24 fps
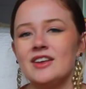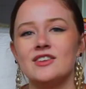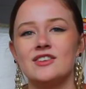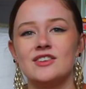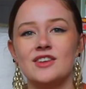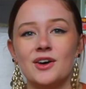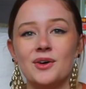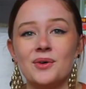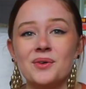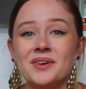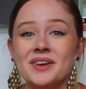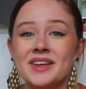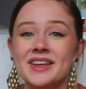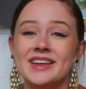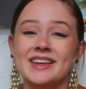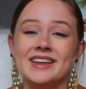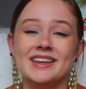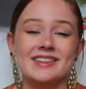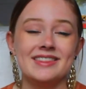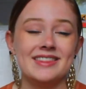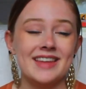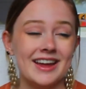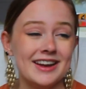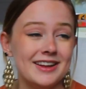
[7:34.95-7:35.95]
So
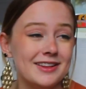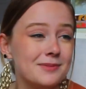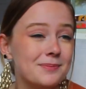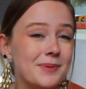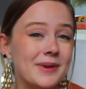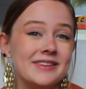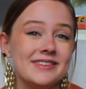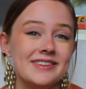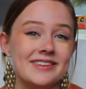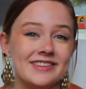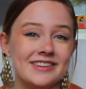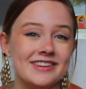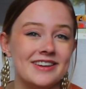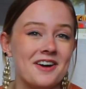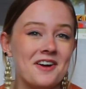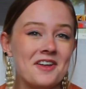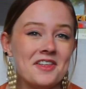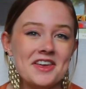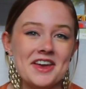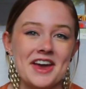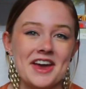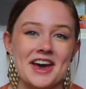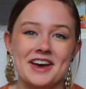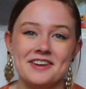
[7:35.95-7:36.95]
that is basically all
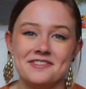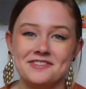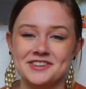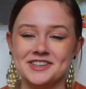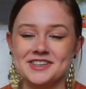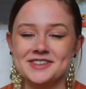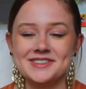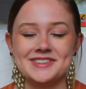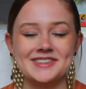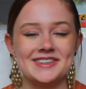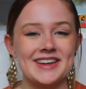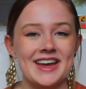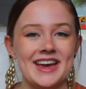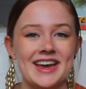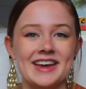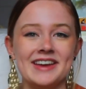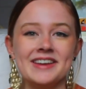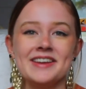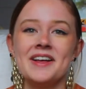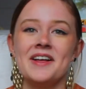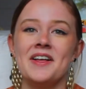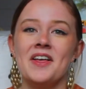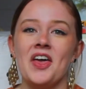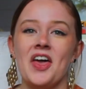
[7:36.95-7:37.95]
I have for you today.
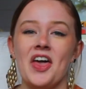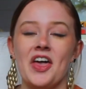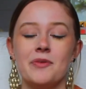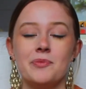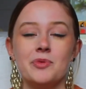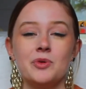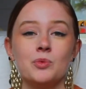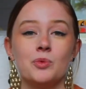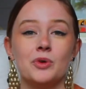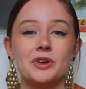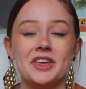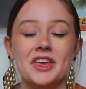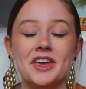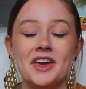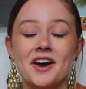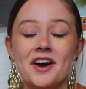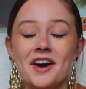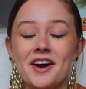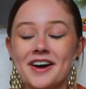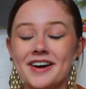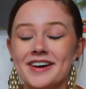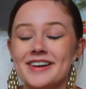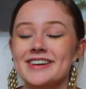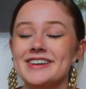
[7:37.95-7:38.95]
I've been working
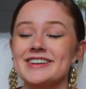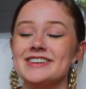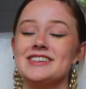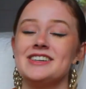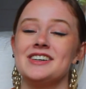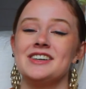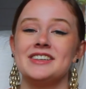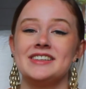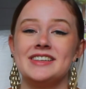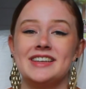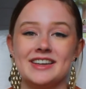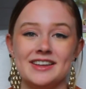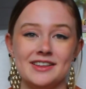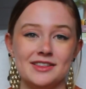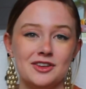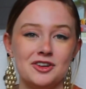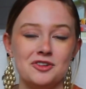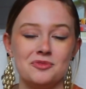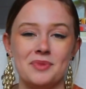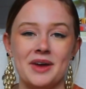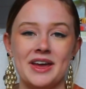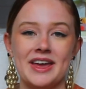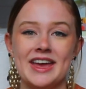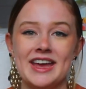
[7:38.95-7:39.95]
hard on getting through
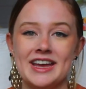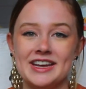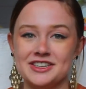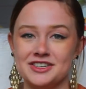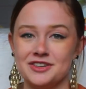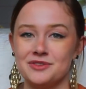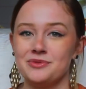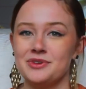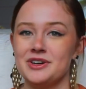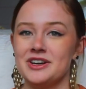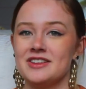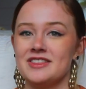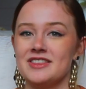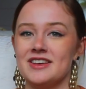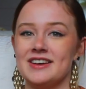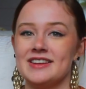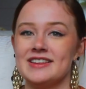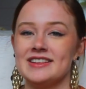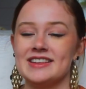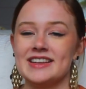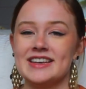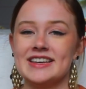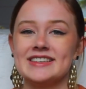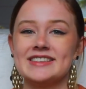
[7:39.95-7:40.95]
my Asian
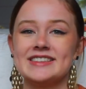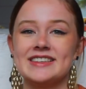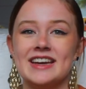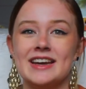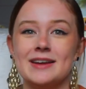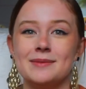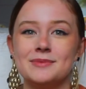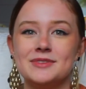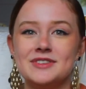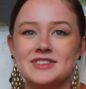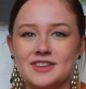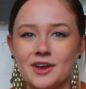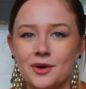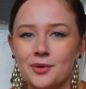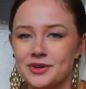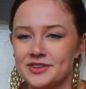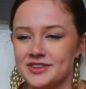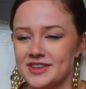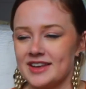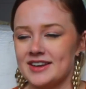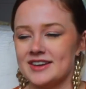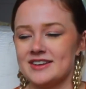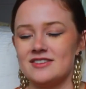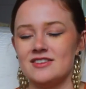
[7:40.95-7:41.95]
readathon list, and I'm so
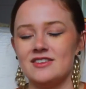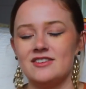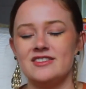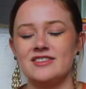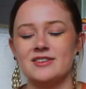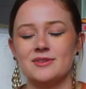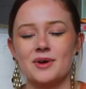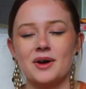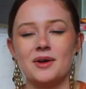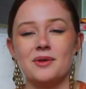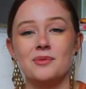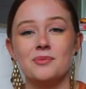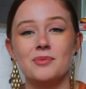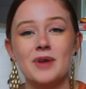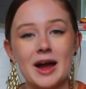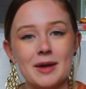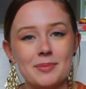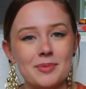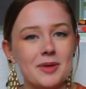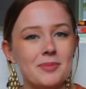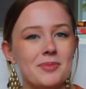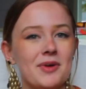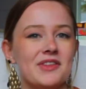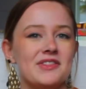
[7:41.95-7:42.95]
excited to do a wrap
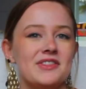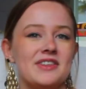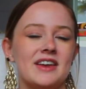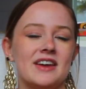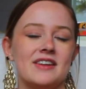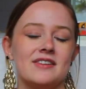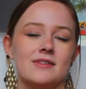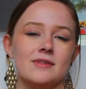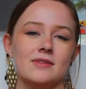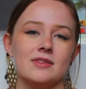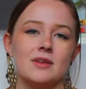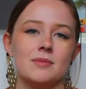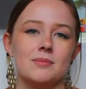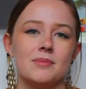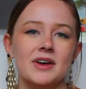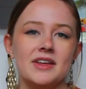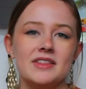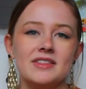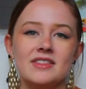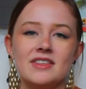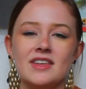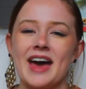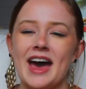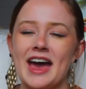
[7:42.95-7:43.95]
up at the end of the
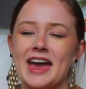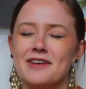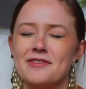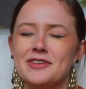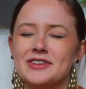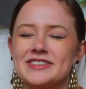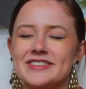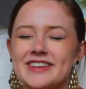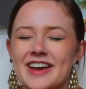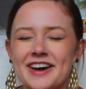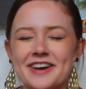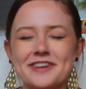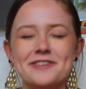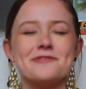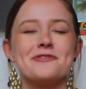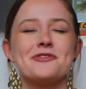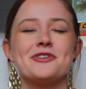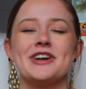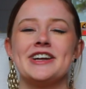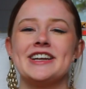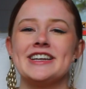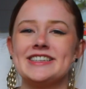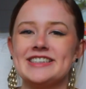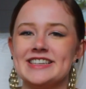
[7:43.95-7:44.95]
month. I have a ton of
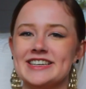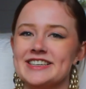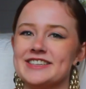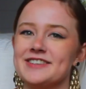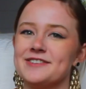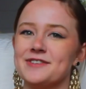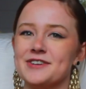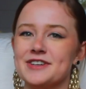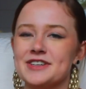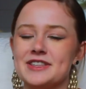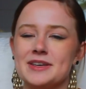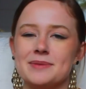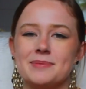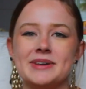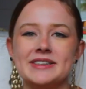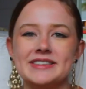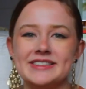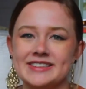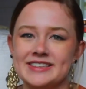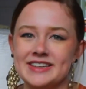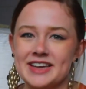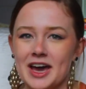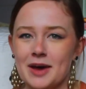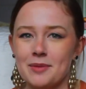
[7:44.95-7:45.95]
great ideas for the months
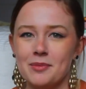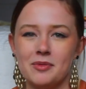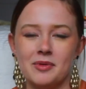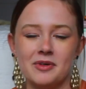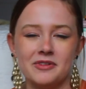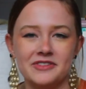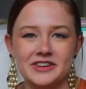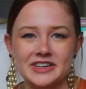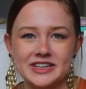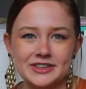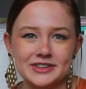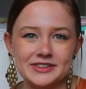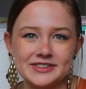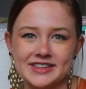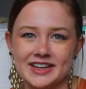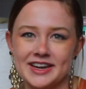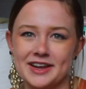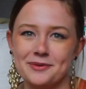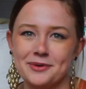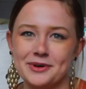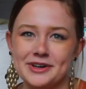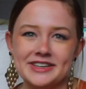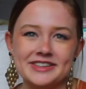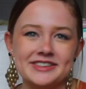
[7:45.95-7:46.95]
to come about videos that I
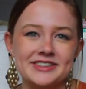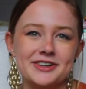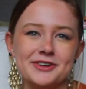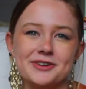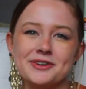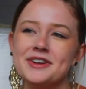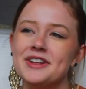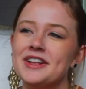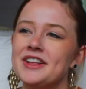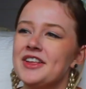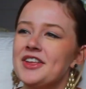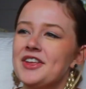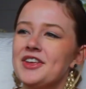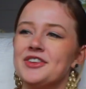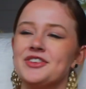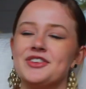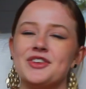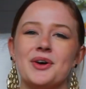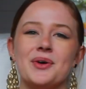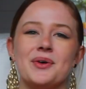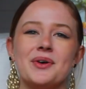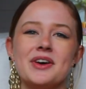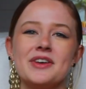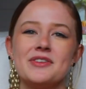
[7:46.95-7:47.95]
want to do.
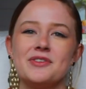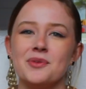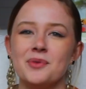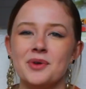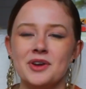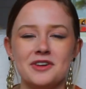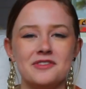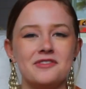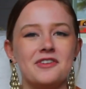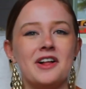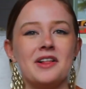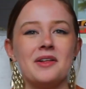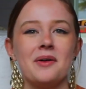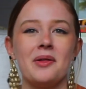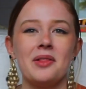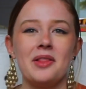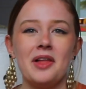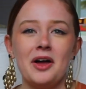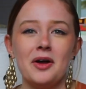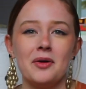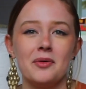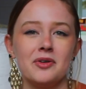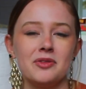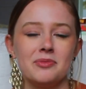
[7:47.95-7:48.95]
So if you want to follow
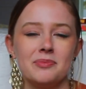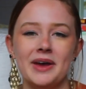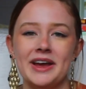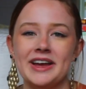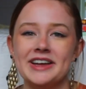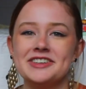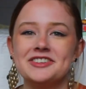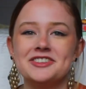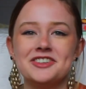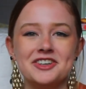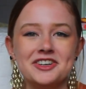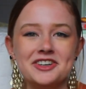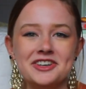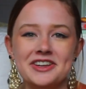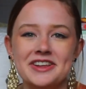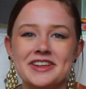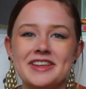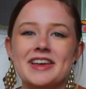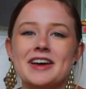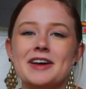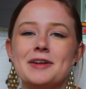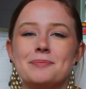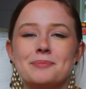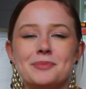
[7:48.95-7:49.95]
along with my
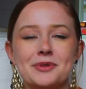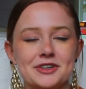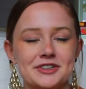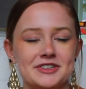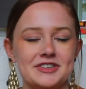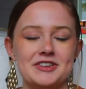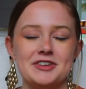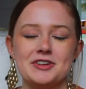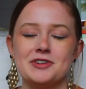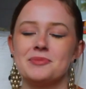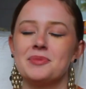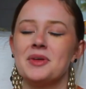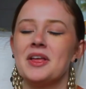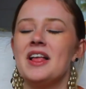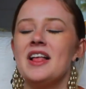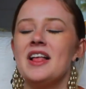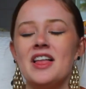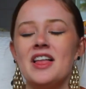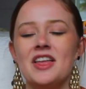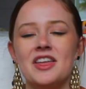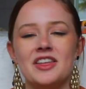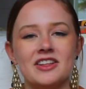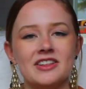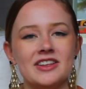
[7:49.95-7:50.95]
journey on BookTube,
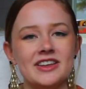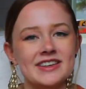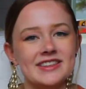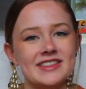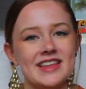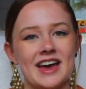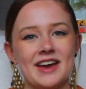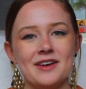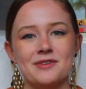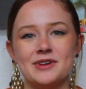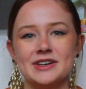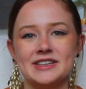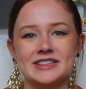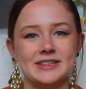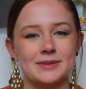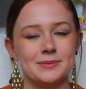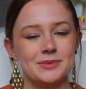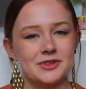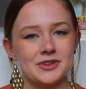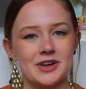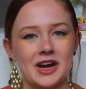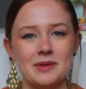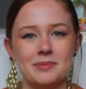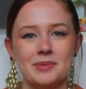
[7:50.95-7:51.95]
click that red
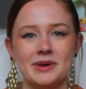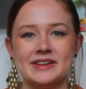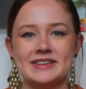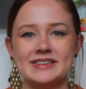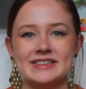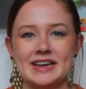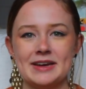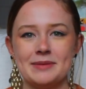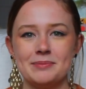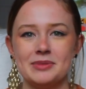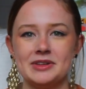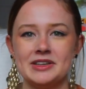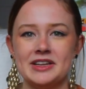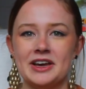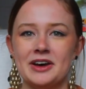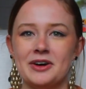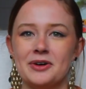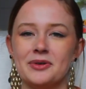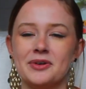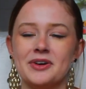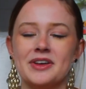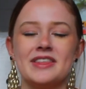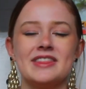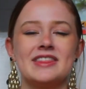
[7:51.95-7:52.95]
subscribe button down
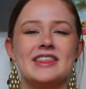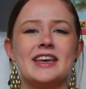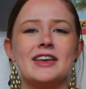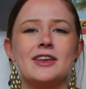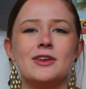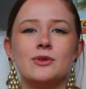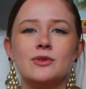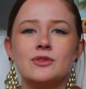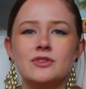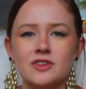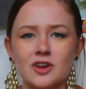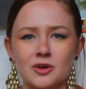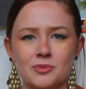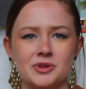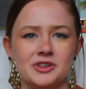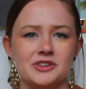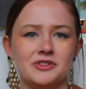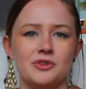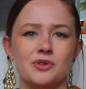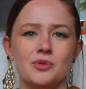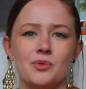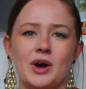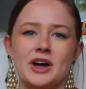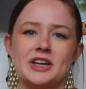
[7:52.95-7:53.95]
below. Thank you so much
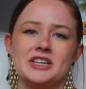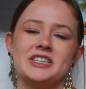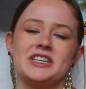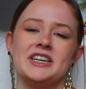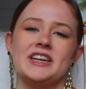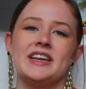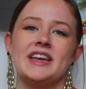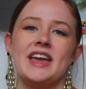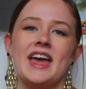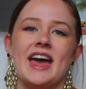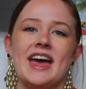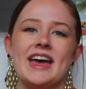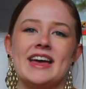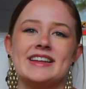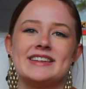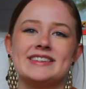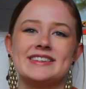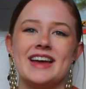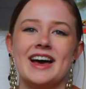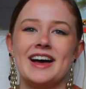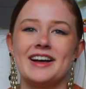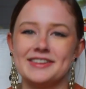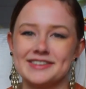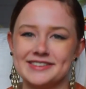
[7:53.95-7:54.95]
for watching, and
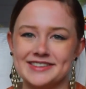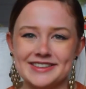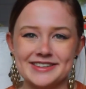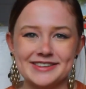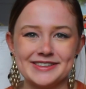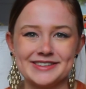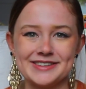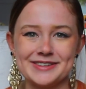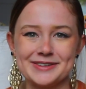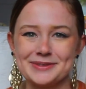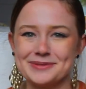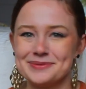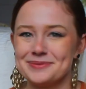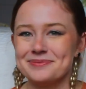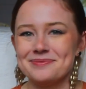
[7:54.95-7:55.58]
I'll see you soon.